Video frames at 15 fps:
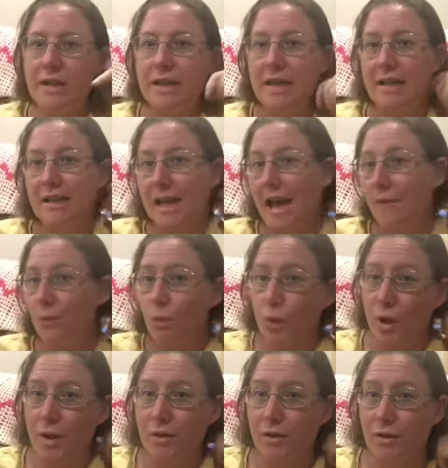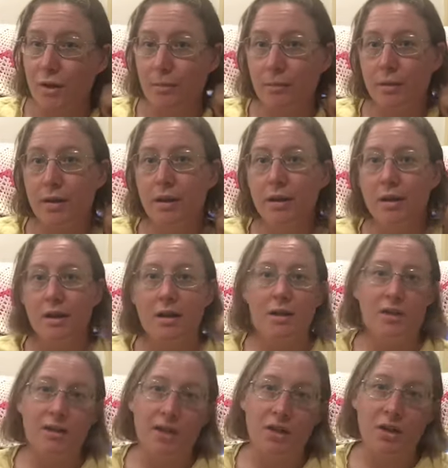here because I haven't worked on them
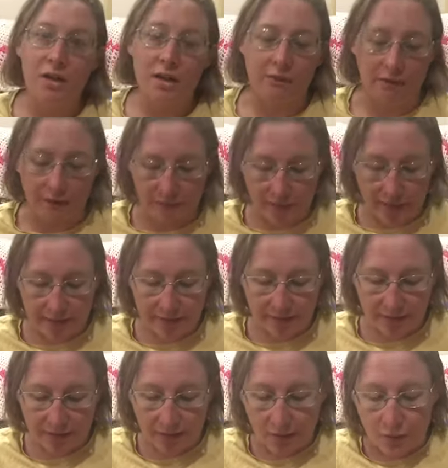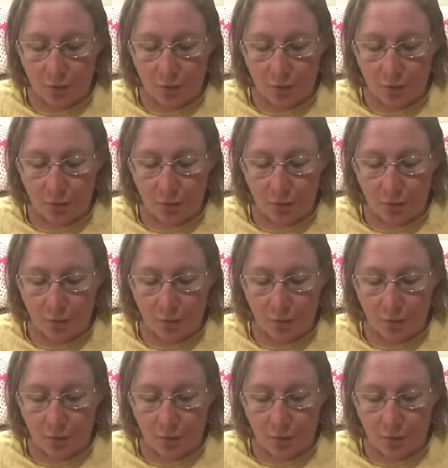so that you get a rough idea.